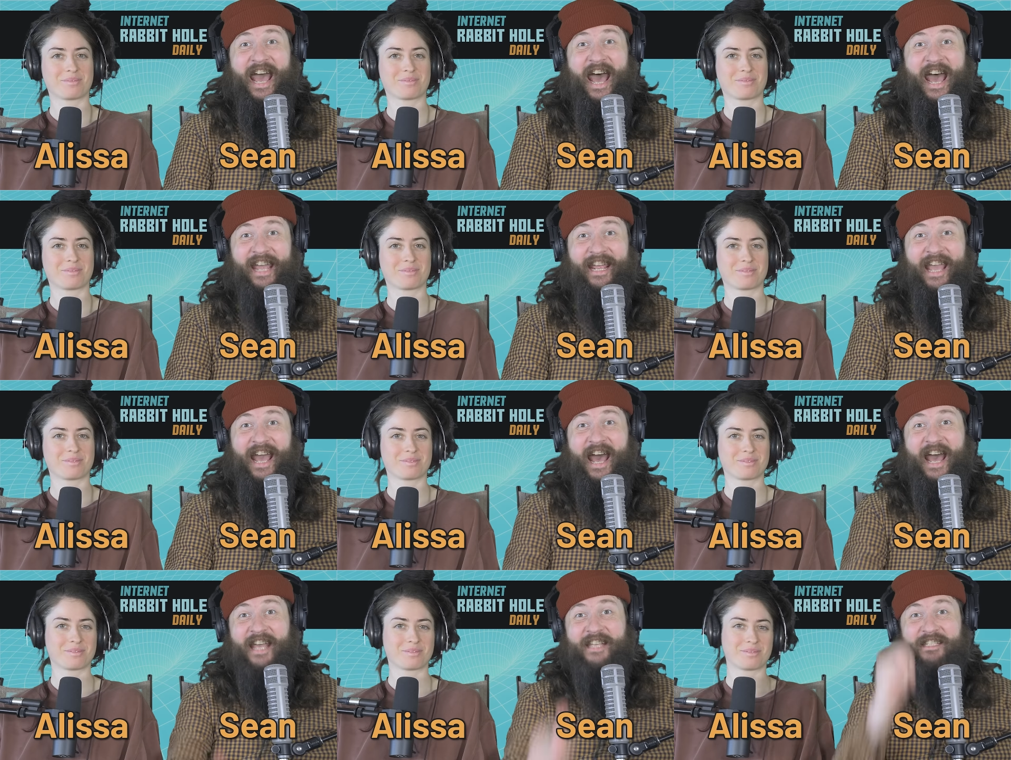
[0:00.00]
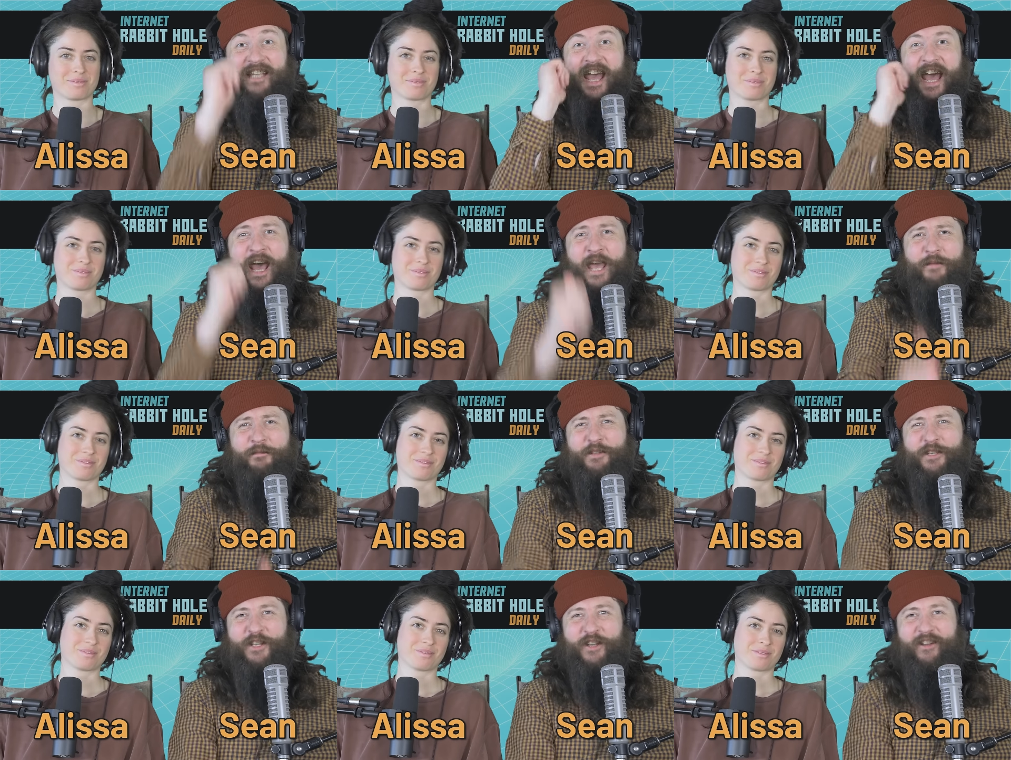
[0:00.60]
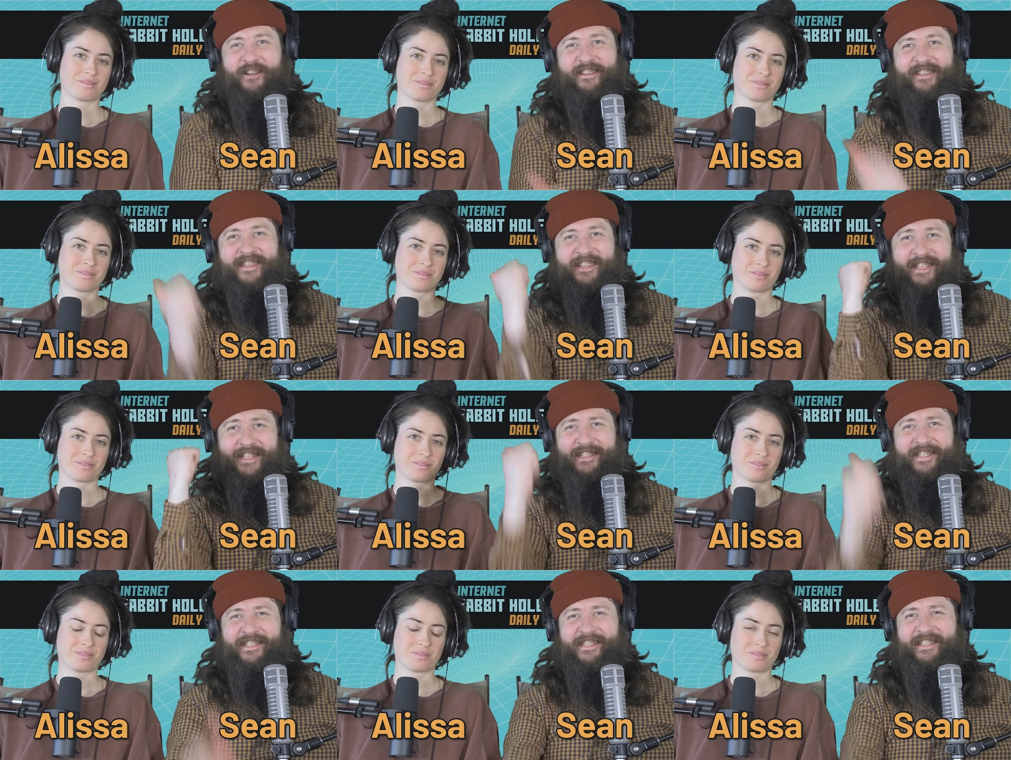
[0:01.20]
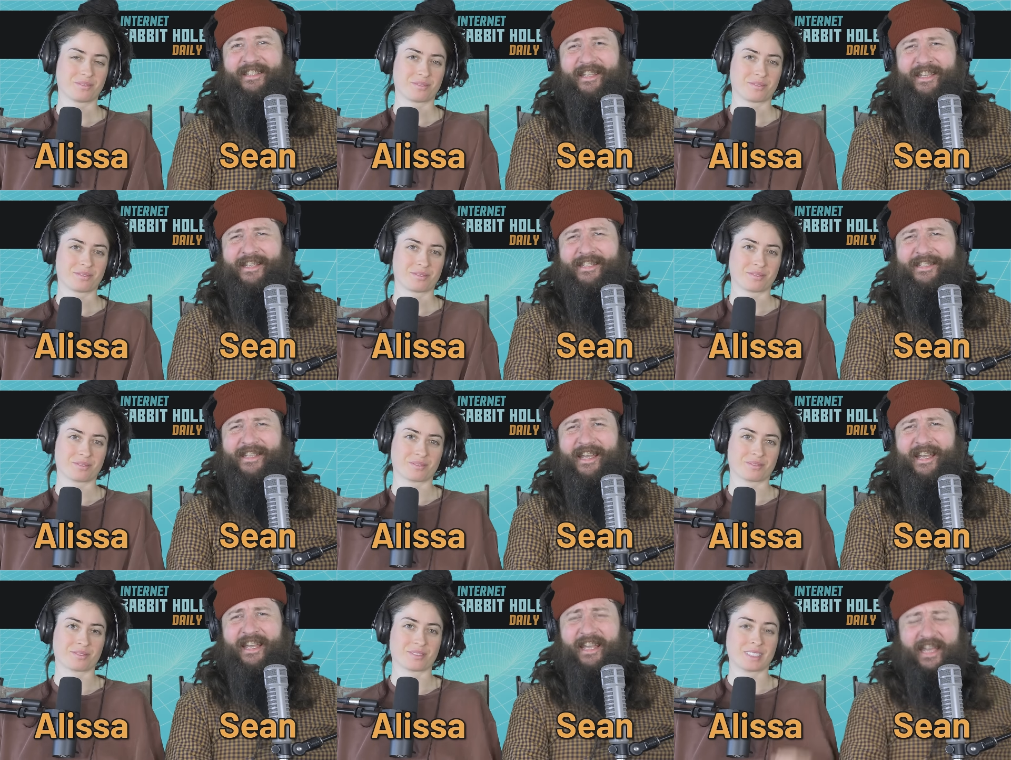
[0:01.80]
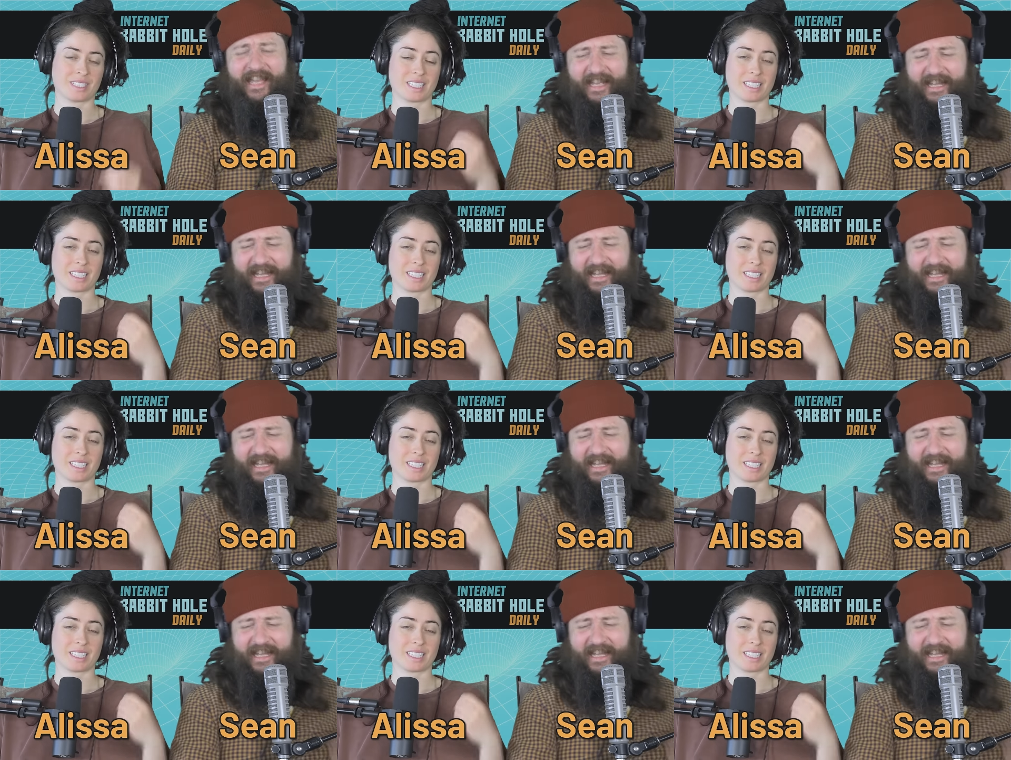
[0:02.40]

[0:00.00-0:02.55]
Speaker 1: Hi guys, I'm Sean. This is Alyssa.